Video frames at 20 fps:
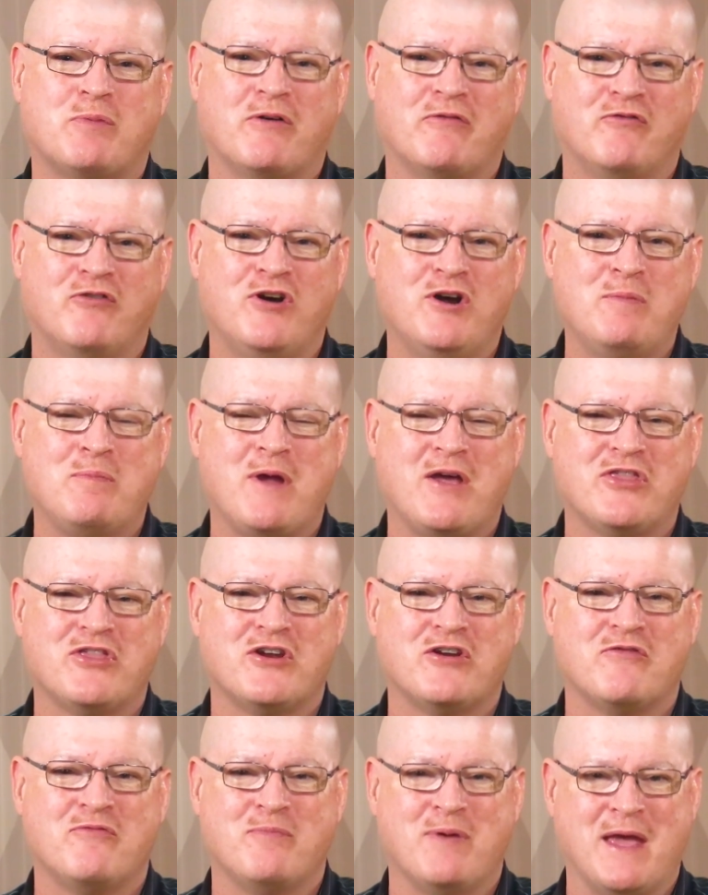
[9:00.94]
preferred
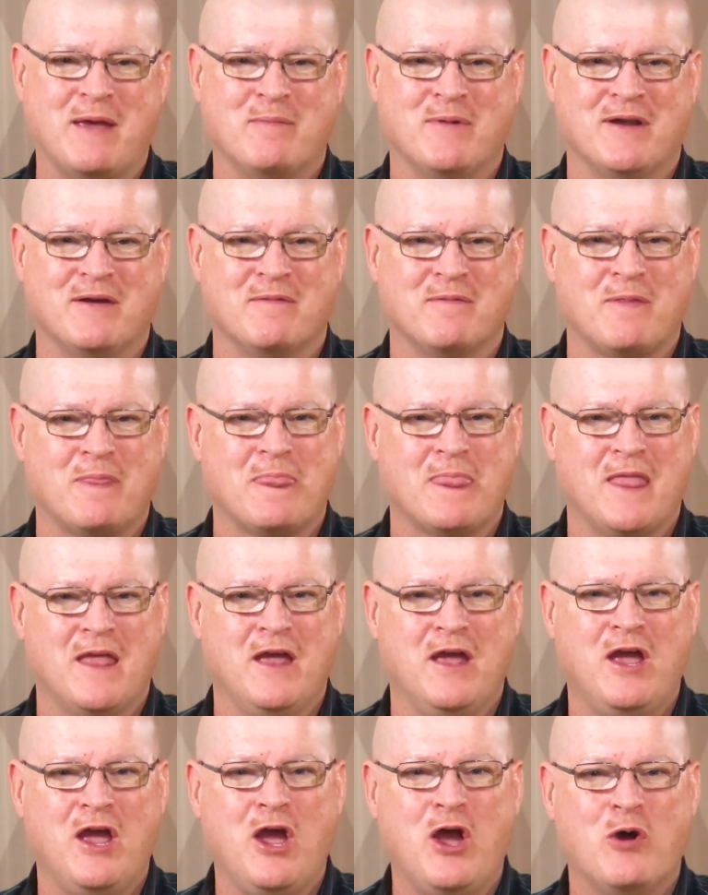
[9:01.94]
method of payment.
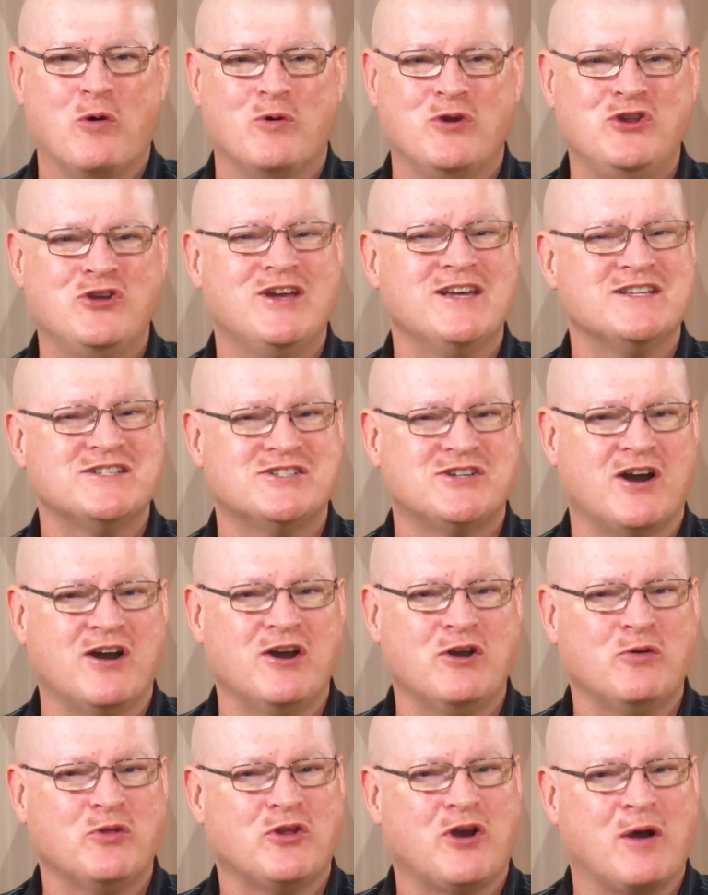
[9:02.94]
When you get started with